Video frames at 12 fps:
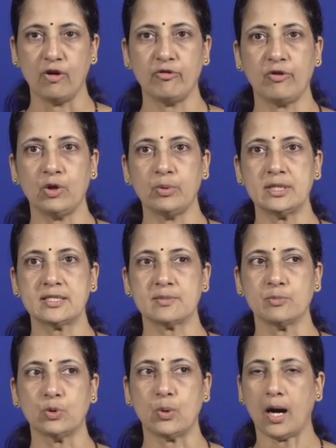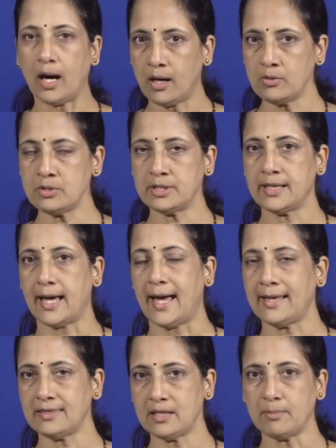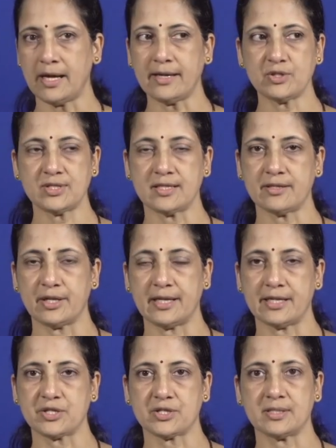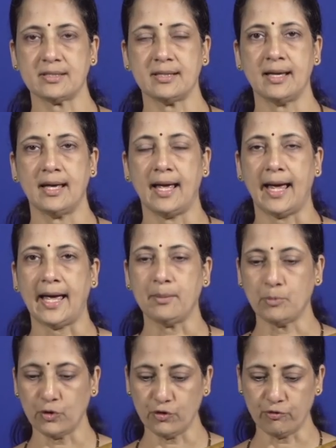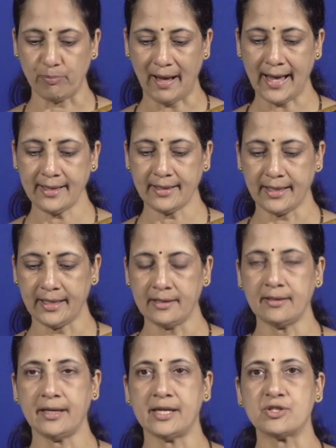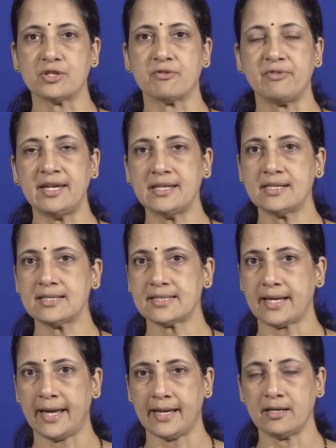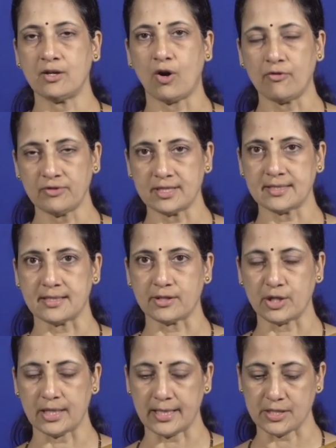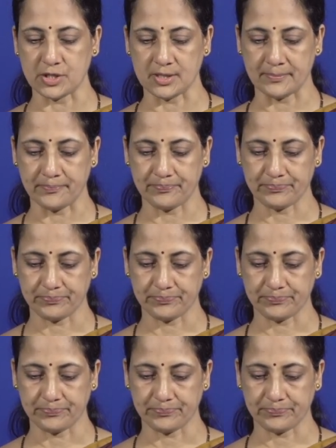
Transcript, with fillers: Fluids move out at the microcirculation and move back in into the venous end of the circulation.